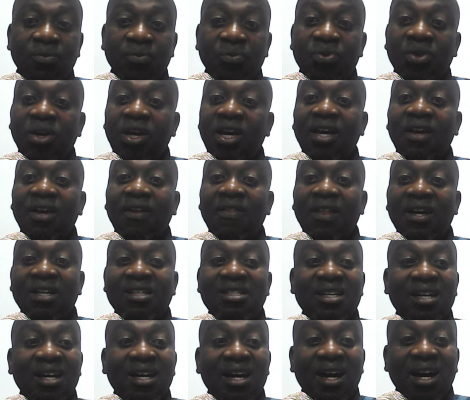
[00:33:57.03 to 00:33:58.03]
thinking
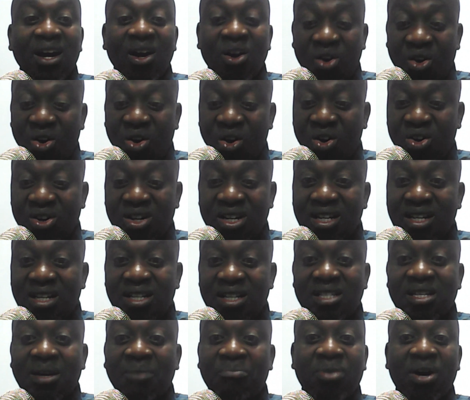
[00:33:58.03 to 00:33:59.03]
that God
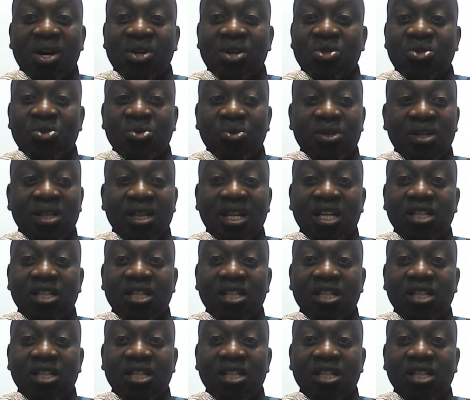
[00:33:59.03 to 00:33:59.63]
is a person